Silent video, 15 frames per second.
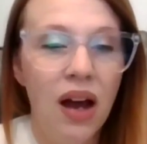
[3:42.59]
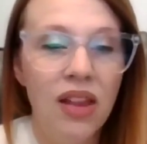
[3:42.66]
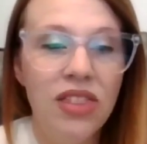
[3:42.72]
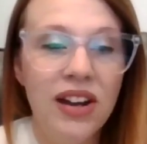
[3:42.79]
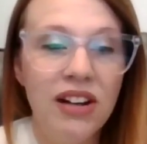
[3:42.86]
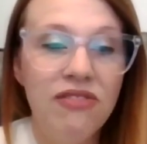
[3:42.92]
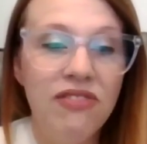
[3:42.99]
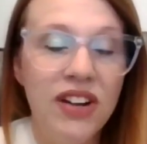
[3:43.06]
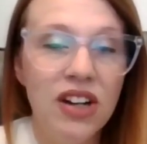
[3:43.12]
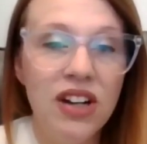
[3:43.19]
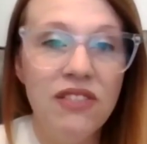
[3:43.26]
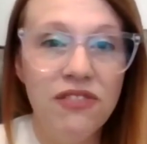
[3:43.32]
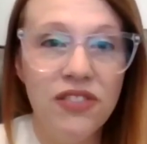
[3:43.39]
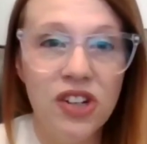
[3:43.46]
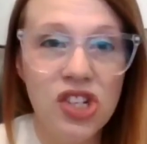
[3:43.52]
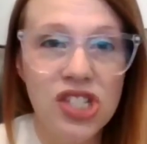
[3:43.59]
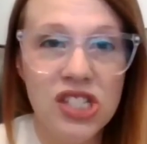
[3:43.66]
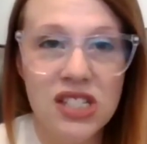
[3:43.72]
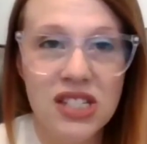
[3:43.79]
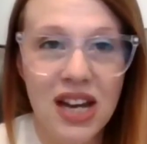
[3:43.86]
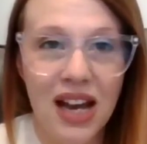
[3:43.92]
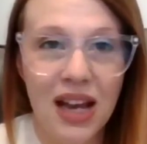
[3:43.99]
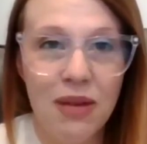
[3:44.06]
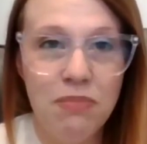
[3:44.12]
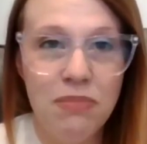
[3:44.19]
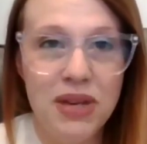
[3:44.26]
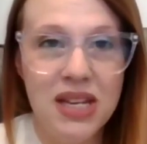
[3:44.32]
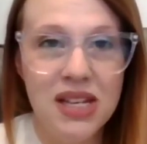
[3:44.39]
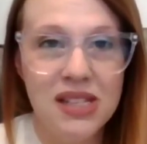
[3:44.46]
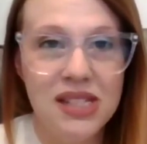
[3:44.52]
Their very first time
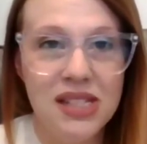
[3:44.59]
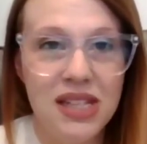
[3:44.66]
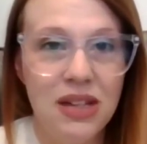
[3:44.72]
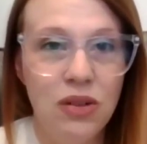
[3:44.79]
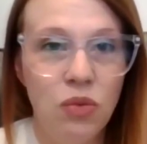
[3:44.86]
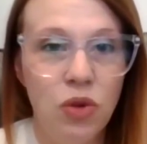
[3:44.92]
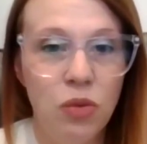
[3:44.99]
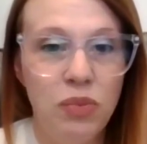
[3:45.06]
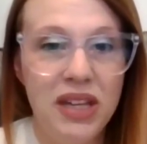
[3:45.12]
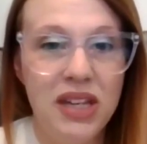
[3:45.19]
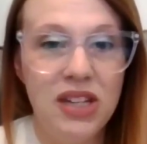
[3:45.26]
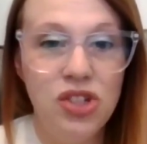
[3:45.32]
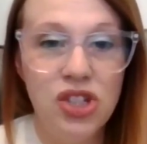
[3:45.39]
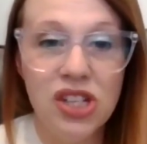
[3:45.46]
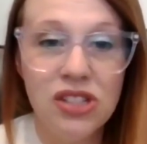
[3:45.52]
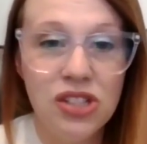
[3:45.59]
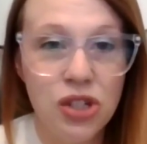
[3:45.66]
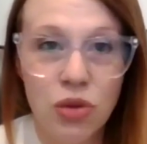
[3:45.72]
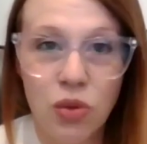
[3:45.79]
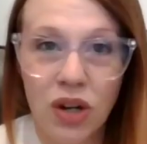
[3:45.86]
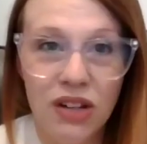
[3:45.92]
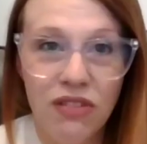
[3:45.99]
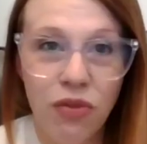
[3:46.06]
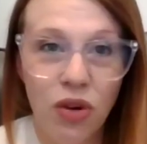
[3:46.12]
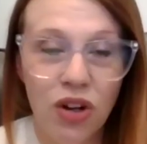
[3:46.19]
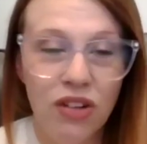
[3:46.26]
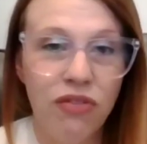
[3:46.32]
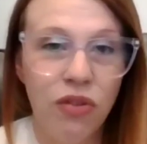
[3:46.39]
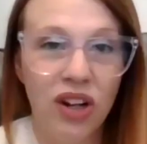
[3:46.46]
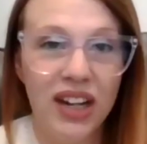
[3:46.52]
being seen will be just 24
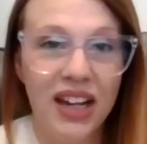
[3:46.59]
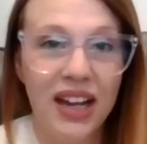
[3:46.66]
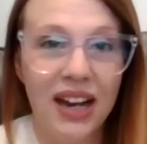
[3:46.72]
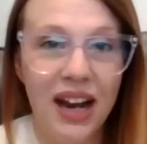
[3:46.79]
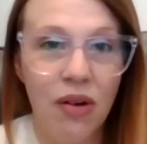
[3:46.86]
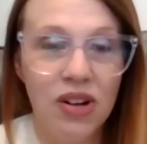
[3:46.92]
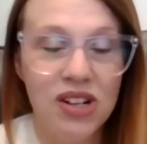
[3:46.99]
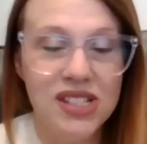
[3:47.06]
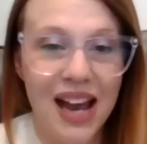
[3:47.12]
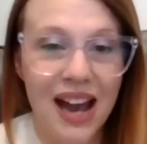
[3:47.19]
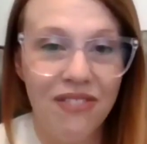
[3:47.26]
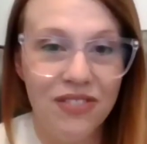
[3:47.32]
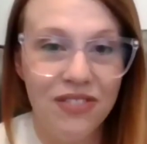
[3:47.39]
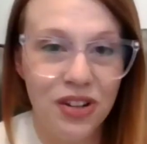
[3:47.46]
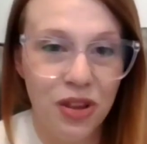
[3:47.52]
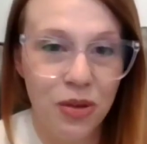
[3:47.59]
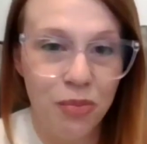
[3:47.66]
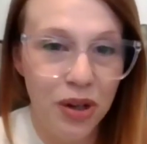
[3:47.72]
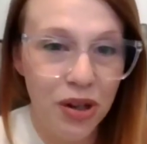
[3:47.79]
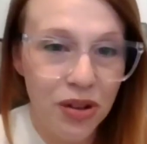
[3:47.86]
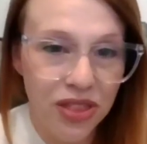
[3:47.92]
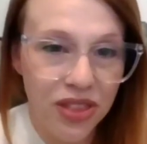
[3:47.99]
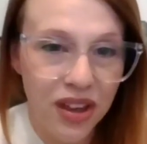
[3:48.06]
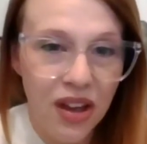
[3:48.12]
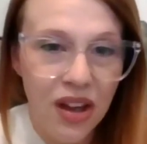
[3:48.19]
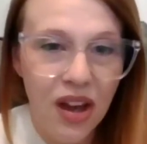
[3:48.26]
to 48 hours after the birth.